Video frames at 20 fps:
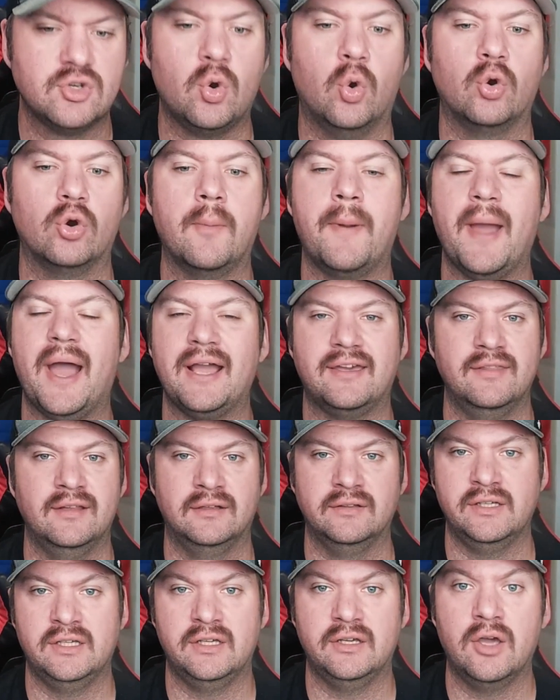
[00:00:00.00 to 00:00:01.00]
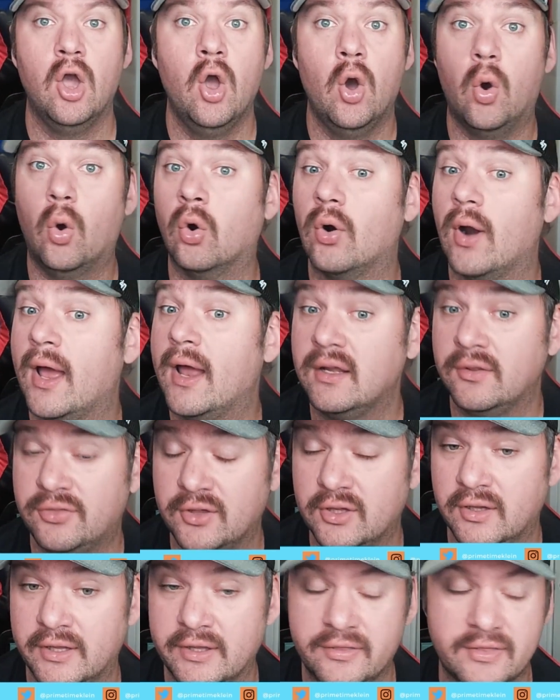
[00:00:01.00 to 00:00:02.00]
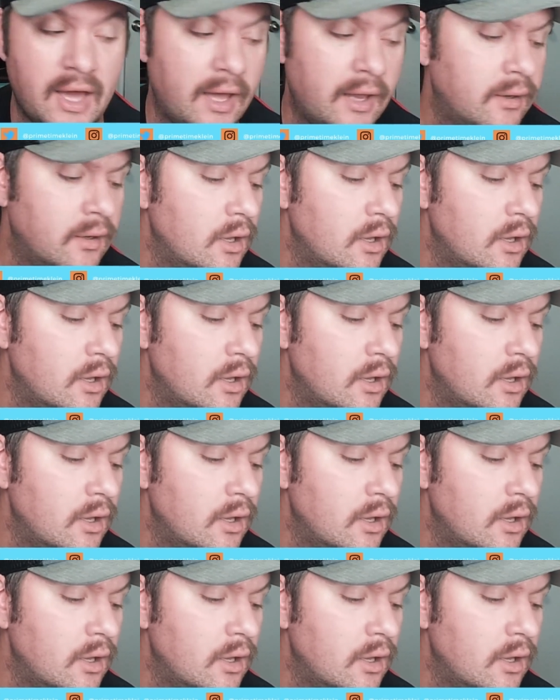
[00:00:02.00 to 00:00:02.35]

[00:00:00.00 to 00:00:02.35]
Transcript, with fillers: quarterback in the league or anything like that.